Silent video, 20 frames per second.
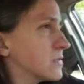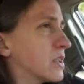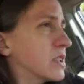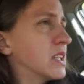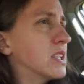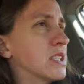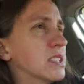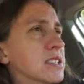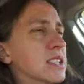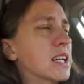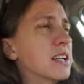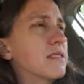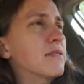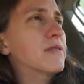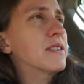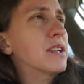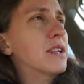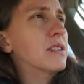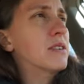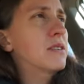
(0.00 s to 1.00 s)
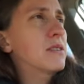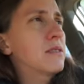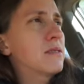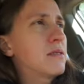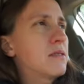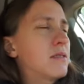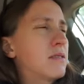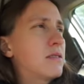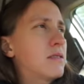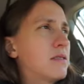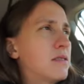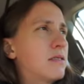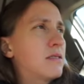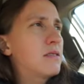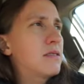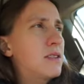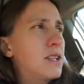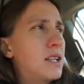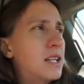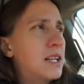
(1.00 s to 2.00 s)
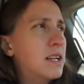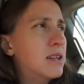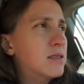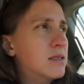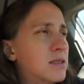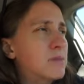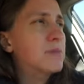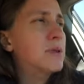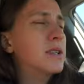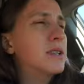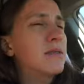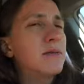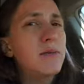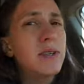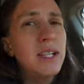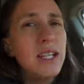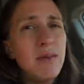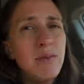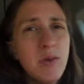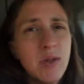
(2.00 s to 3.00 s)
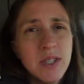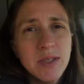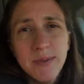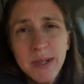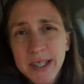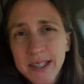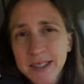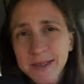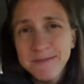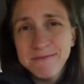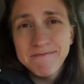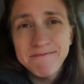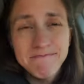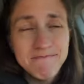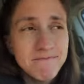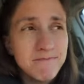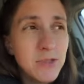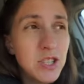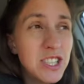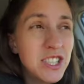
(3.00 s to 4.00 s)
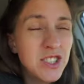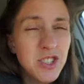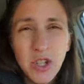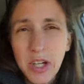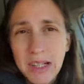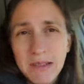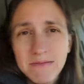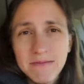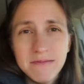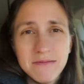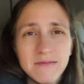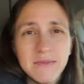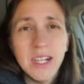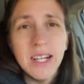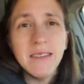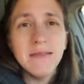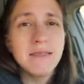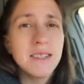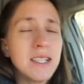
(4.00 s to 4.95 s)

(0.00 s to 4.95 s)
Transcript: I just gotta figure it out, but we need more space, which is great, right?